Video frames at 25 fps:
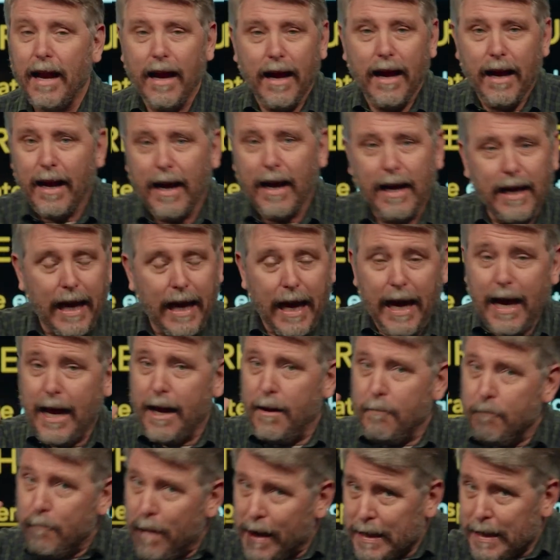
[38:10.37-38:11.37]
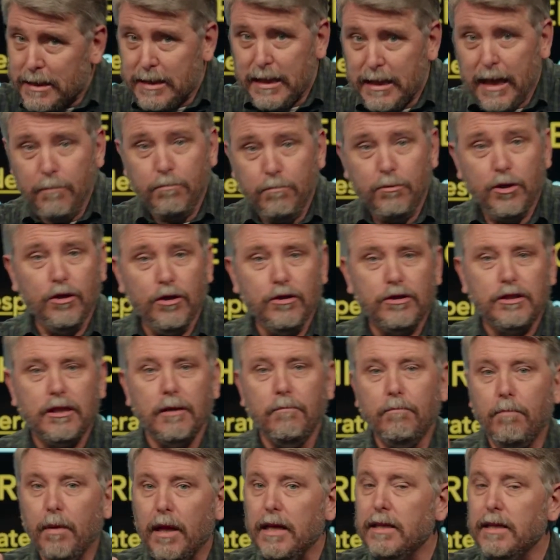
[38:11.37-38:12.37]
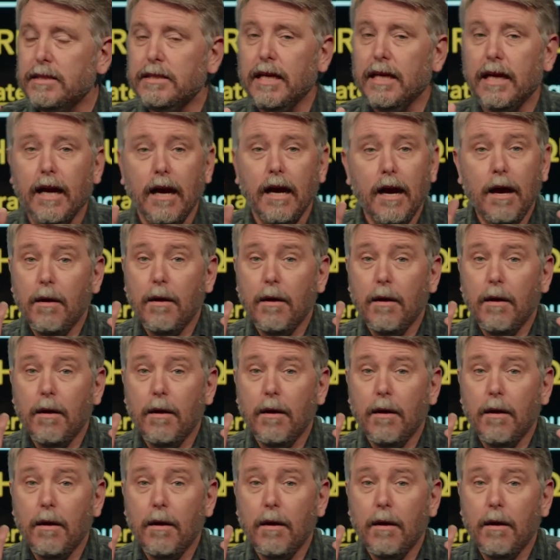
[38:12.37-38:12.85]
And again, it may seem too simplistic,